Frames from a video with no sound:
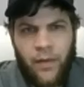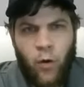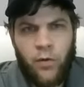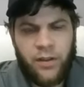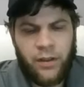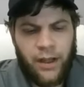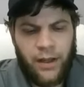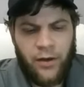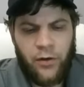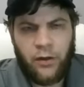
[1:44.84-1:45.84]
then what was it like? I
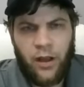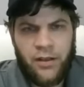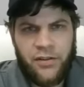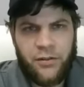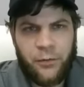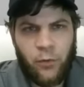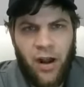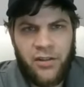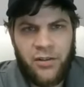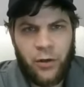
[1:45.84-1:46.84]
know you lost
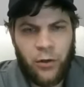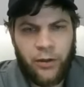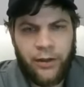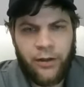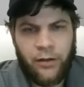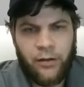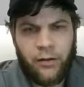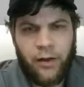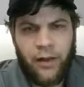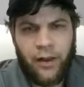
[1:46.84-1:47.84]
Rosner earlier
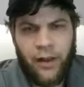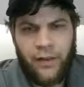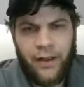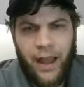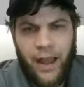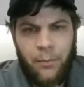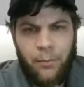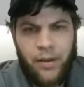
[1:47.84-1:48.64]
in the game.